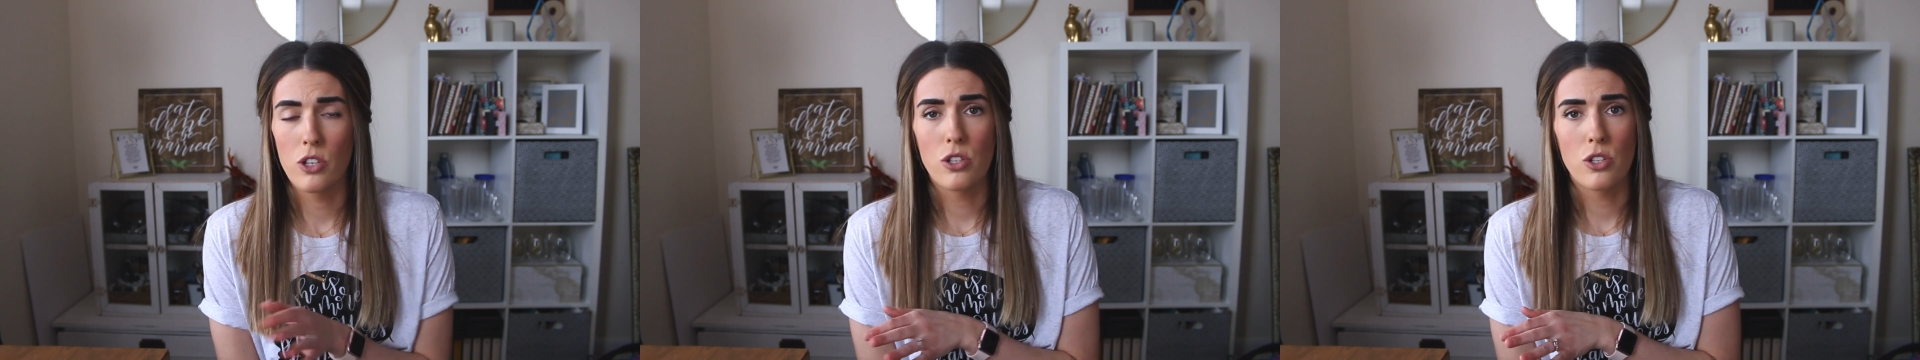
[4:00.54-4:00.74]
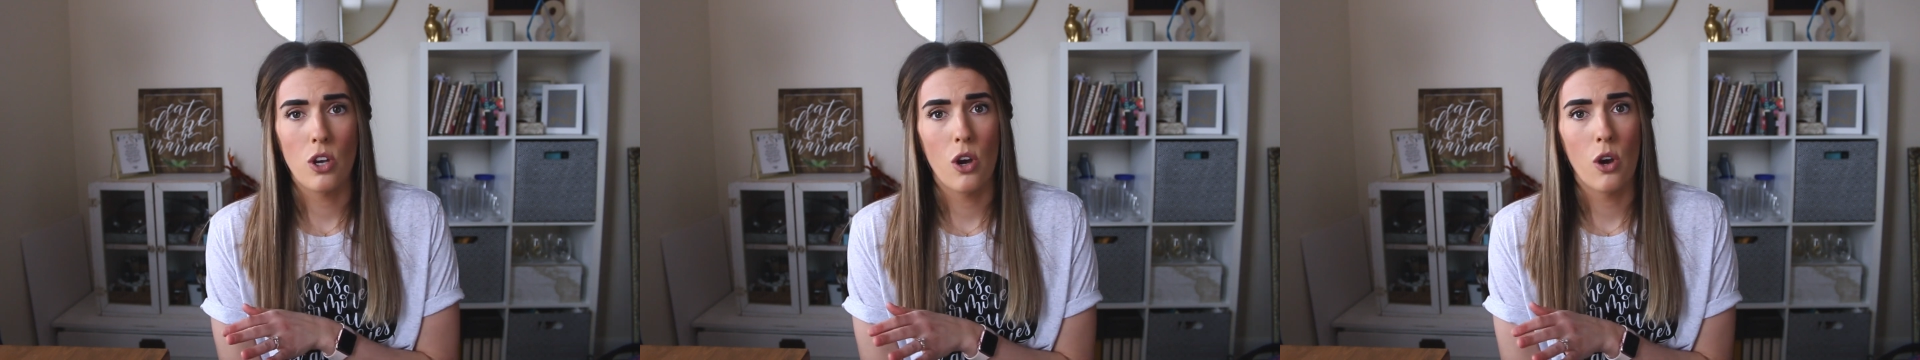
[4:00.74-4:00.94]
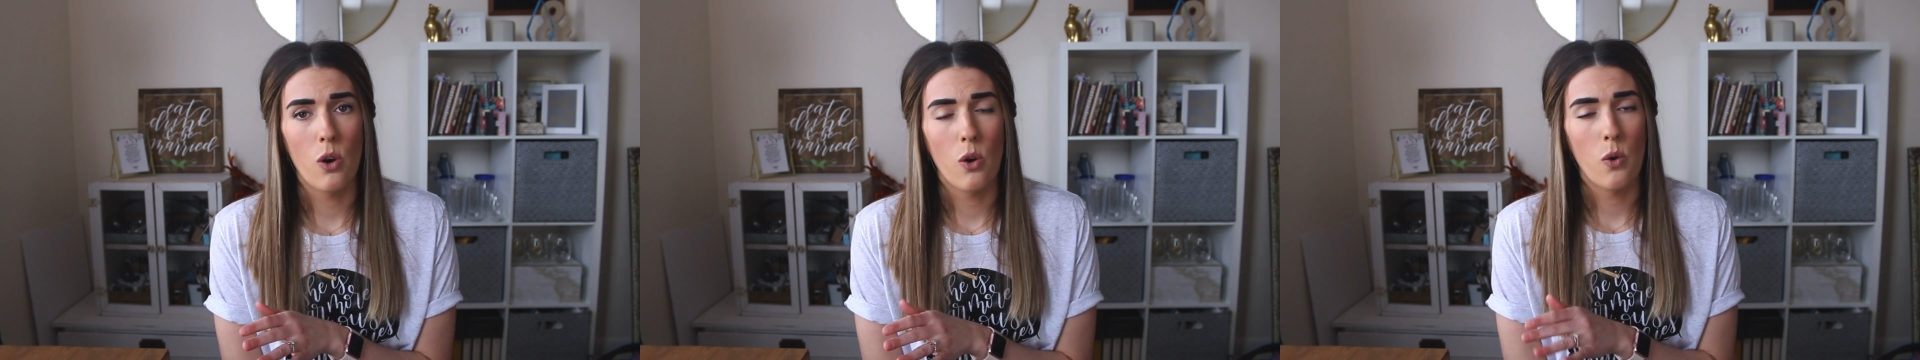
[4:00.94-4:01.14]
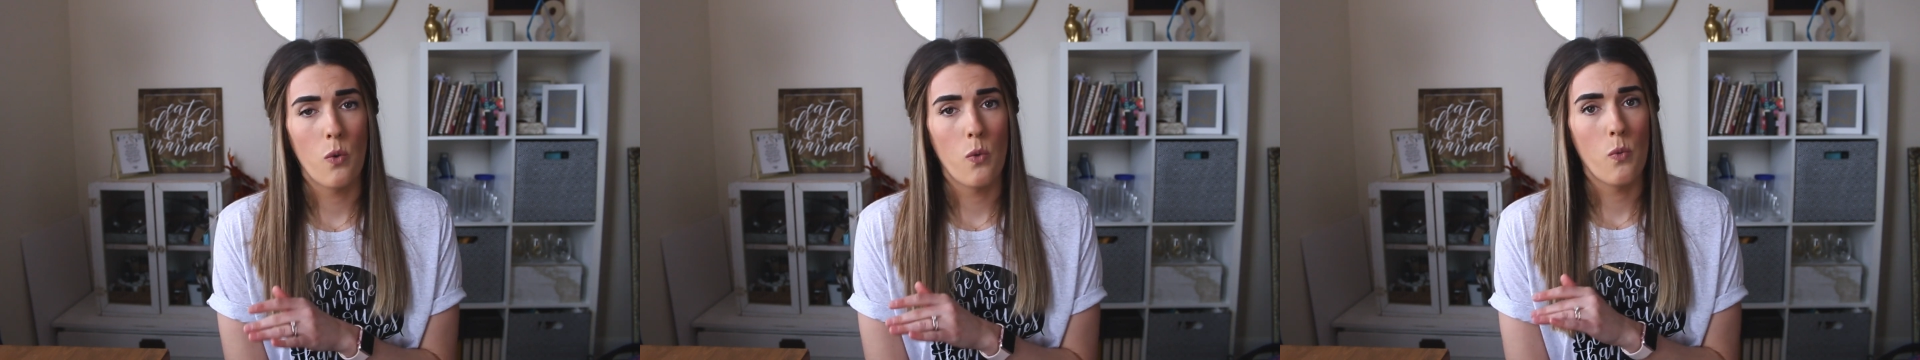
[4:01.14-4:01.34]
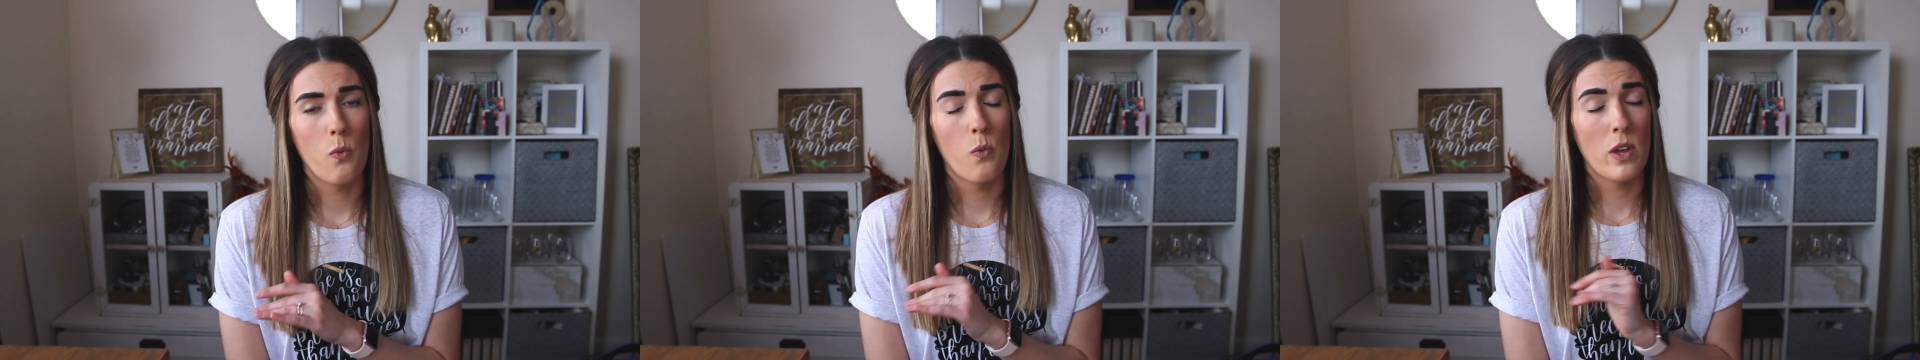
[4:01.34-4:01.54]

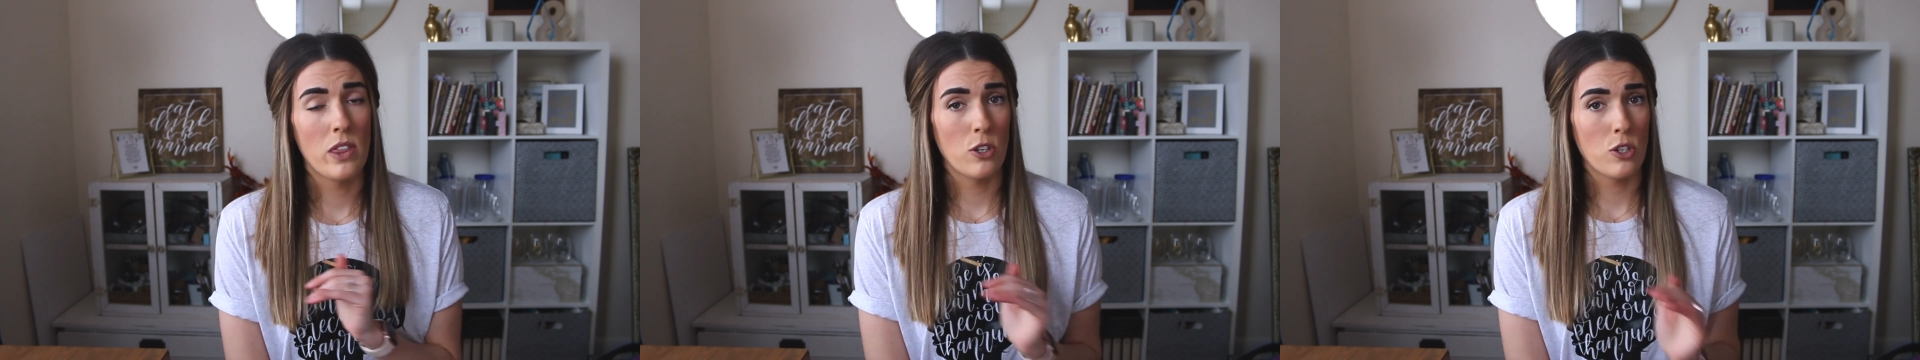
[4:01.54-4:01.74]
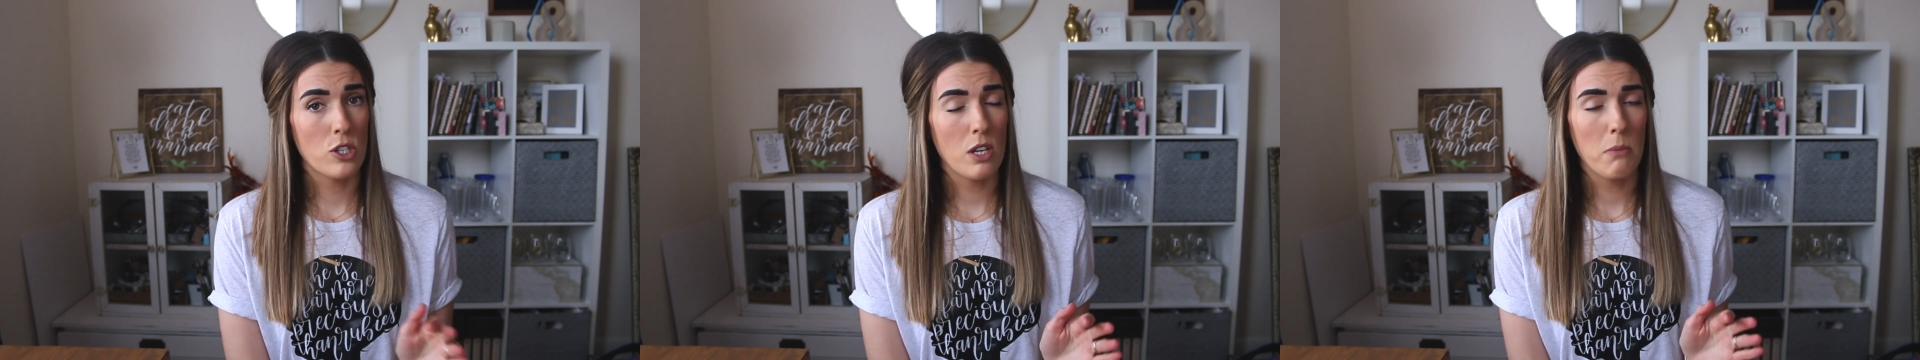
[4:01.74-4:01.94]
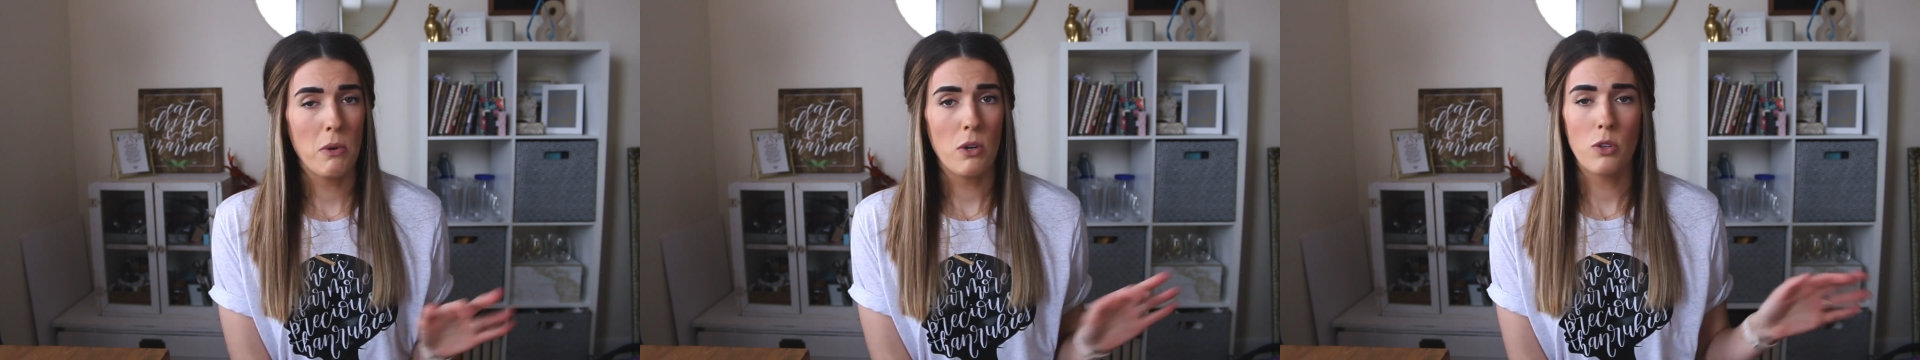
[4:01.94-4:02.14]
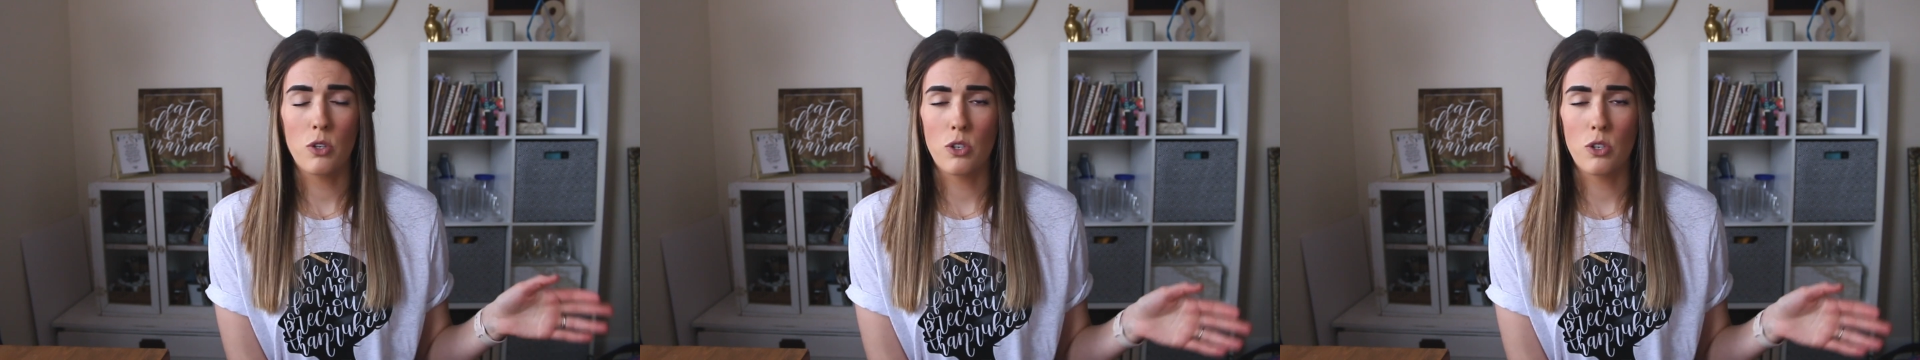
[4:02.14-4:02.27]
So when there's summer,